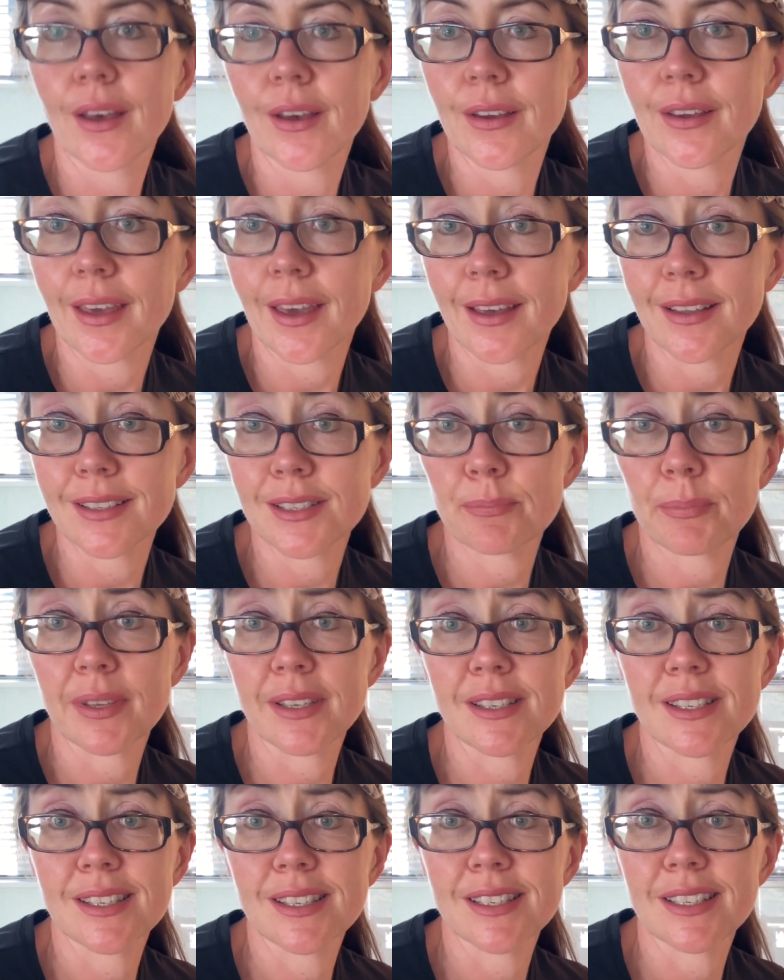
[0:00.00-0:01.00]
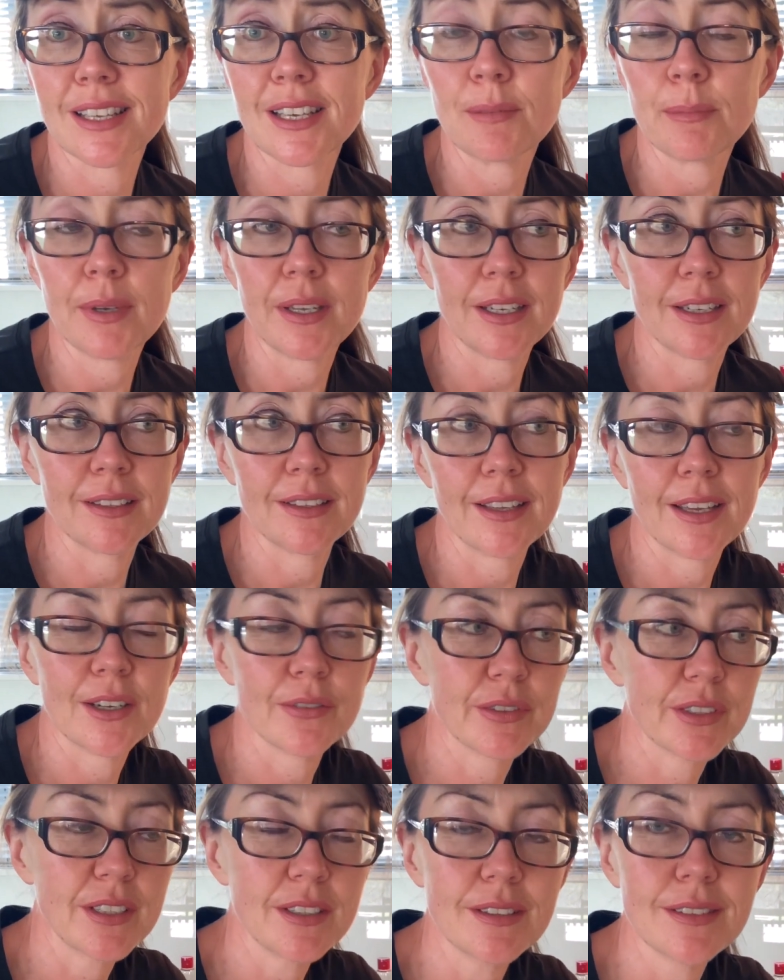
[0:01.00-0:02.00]
Okay, it's been steaming in the
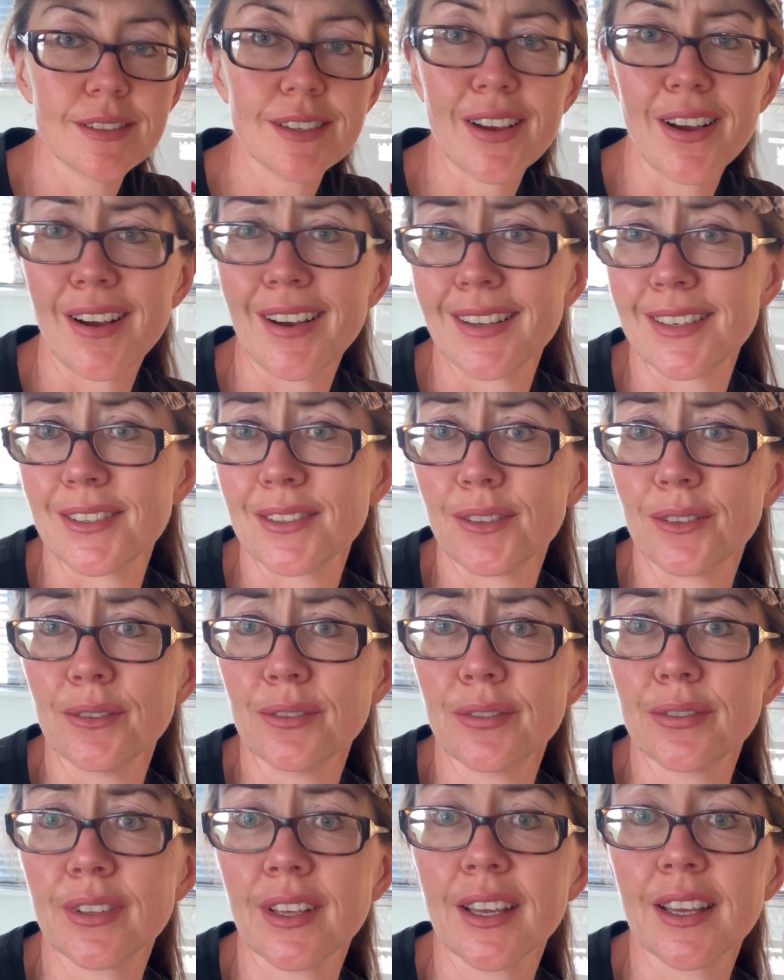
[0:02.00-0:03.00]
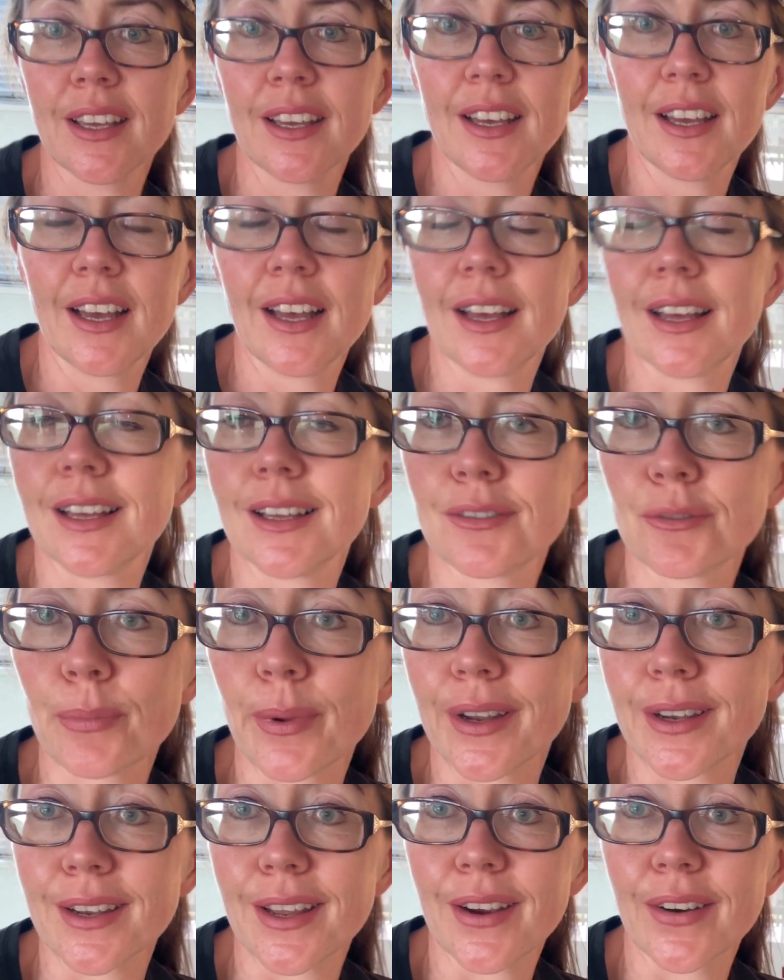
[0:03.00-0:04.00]
oven, kind of, for
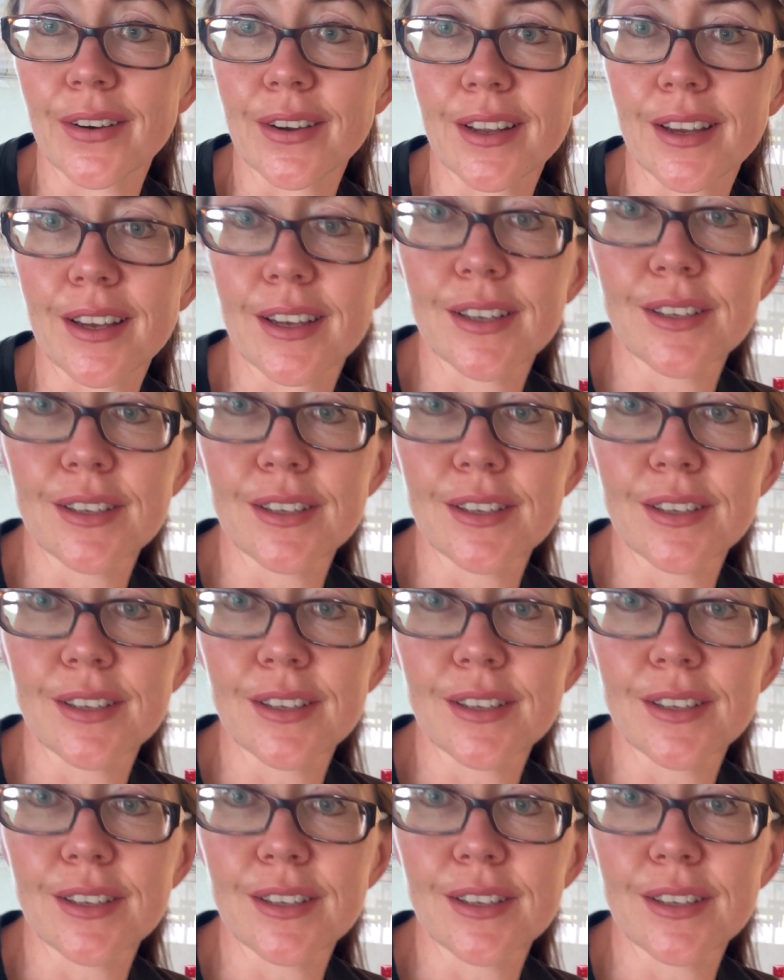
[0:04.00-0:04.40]
about 1.5